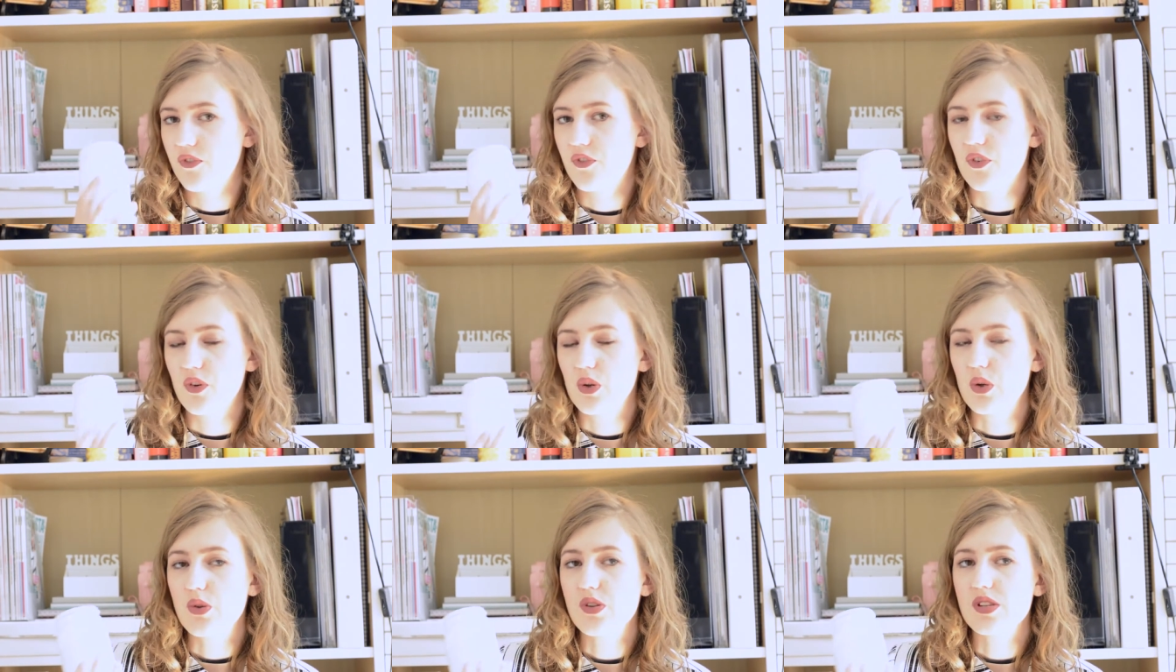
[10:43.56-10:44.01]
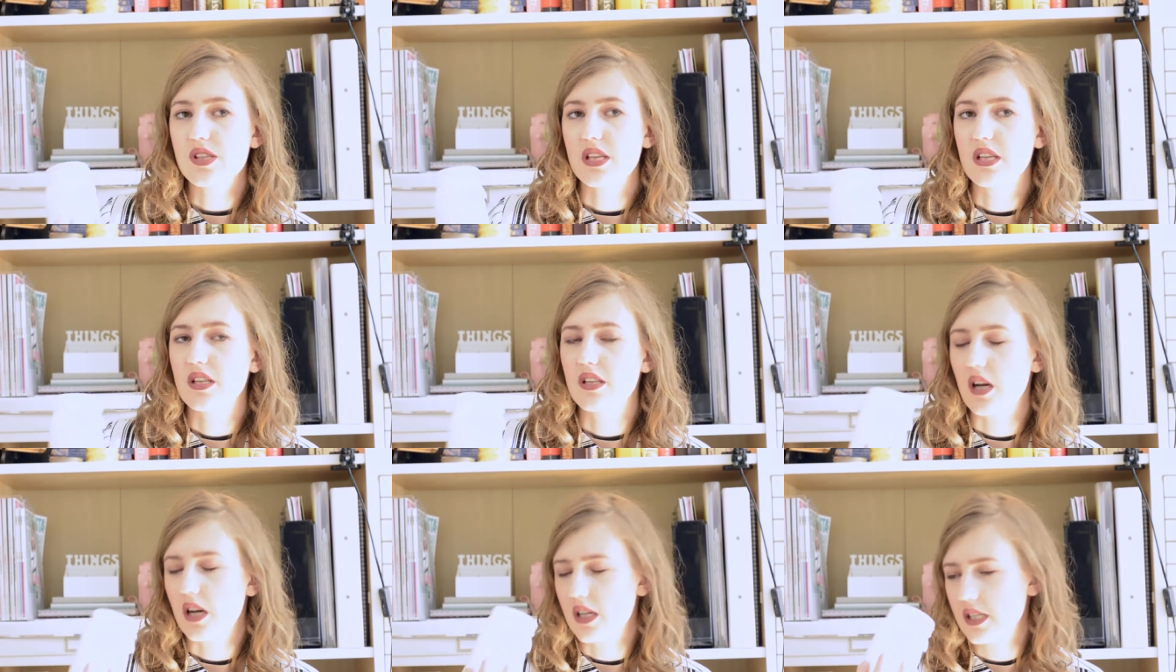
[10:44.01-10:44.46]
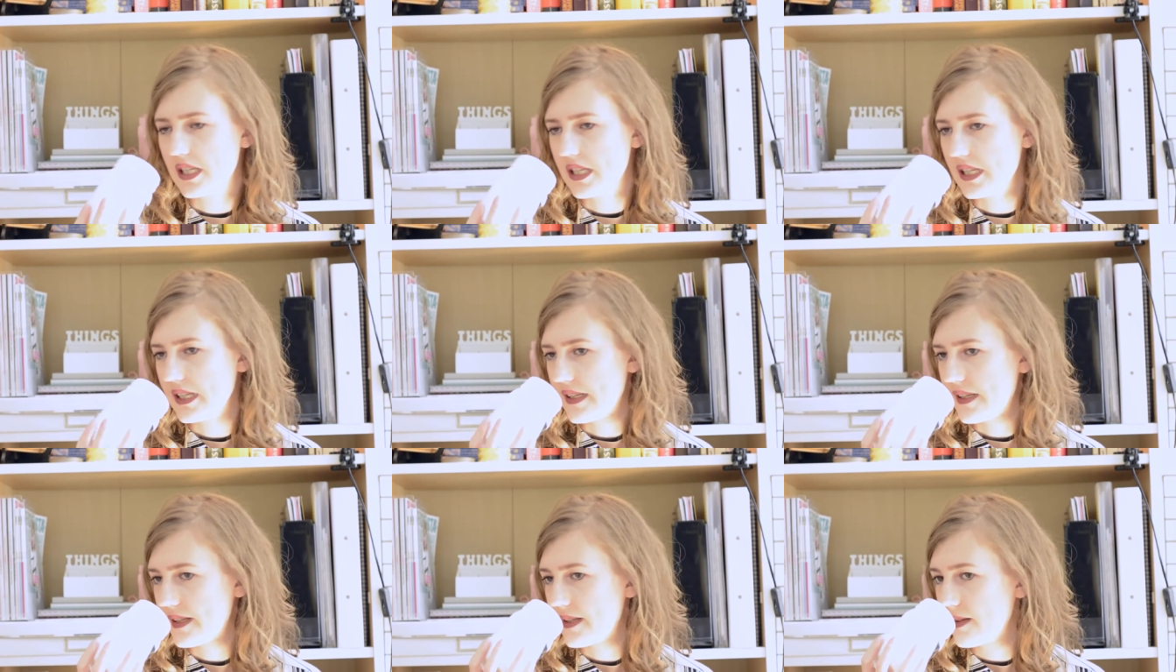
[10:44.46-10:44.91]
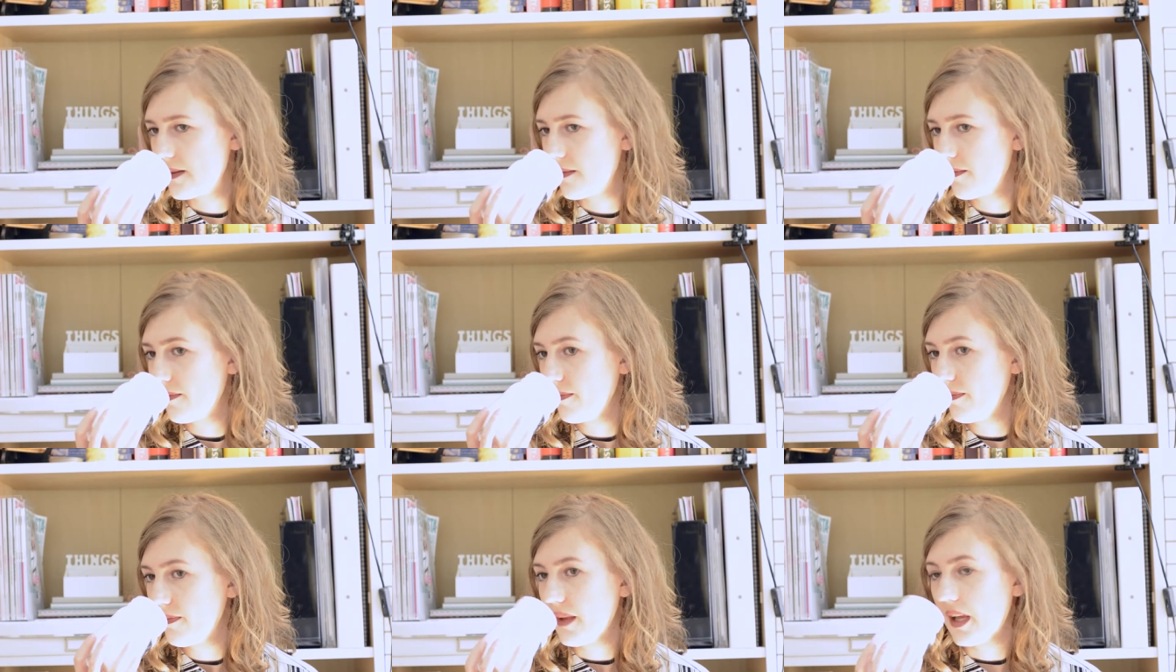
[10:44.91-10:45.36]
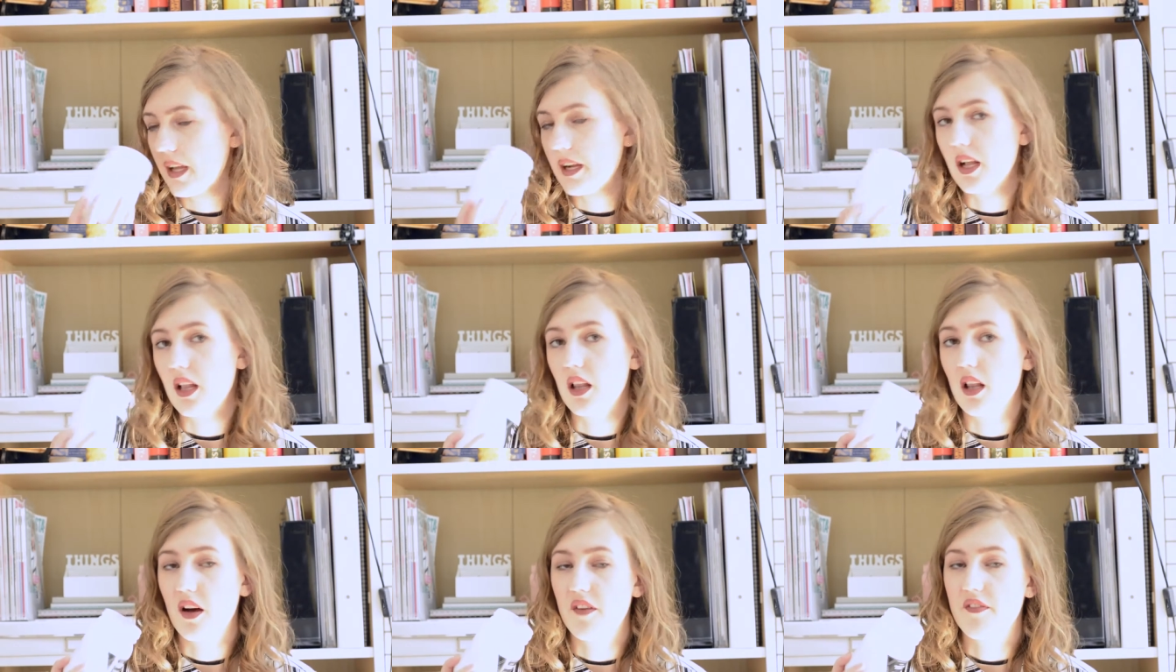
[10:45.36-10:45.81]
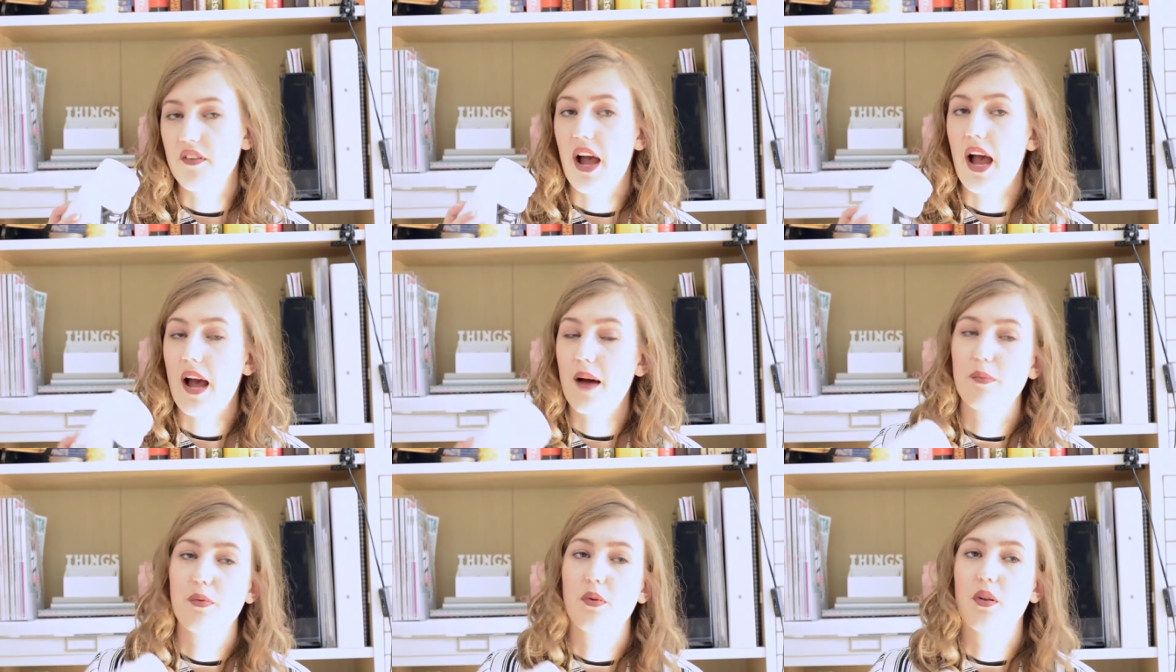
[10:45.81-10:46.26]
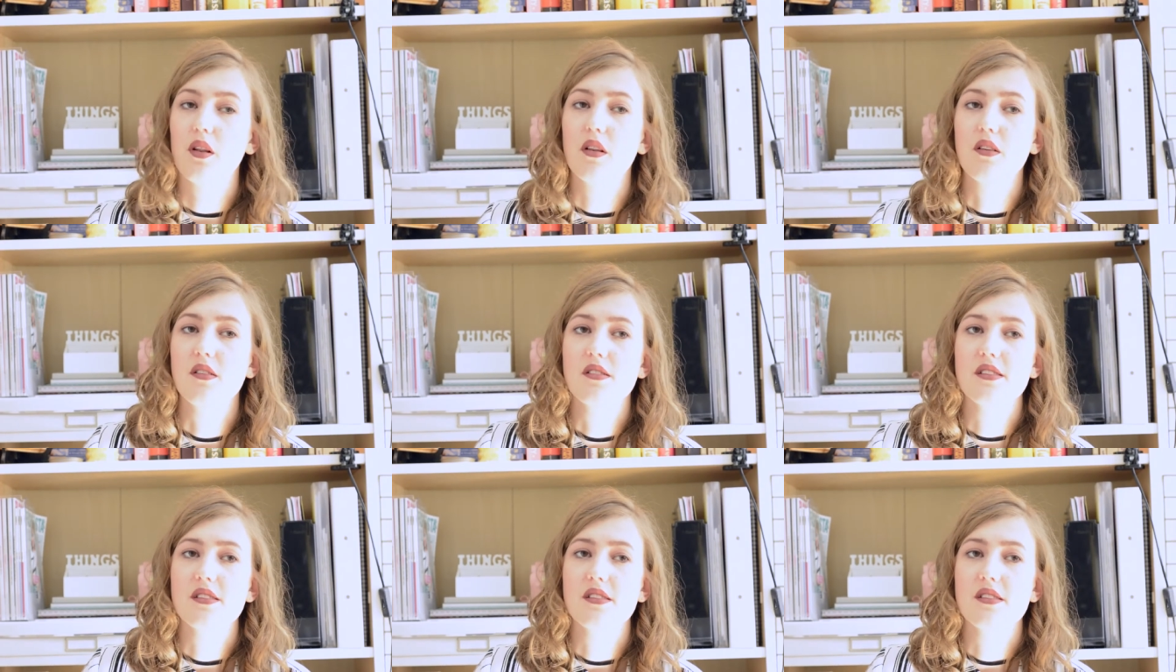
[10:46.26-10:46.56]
fruits and honey and I love apple